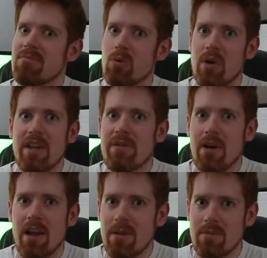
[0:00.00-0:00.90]
20
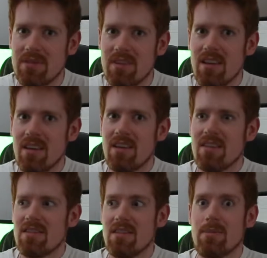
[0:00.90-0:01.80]
frames
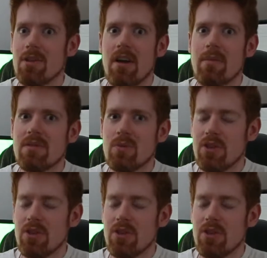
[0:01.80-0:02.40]
sometimes